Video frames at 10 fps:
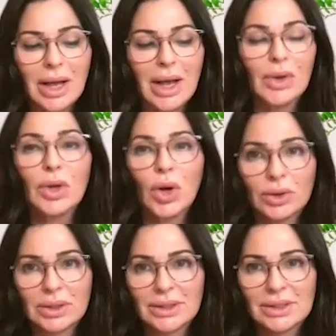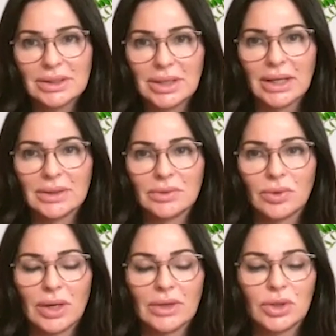how long does it take
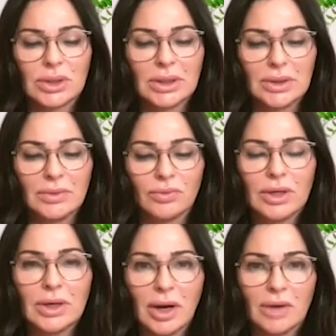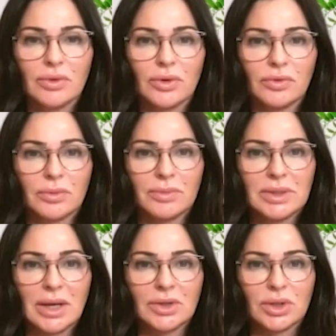to actually recover from
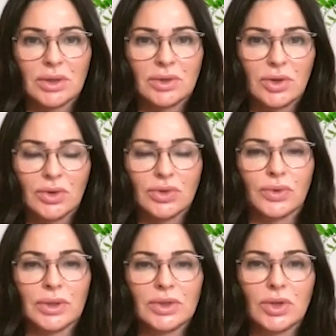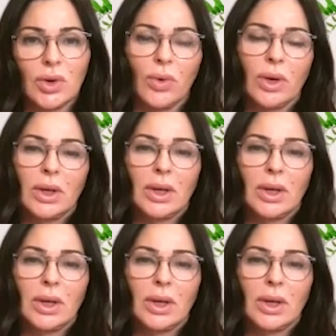such a surgery so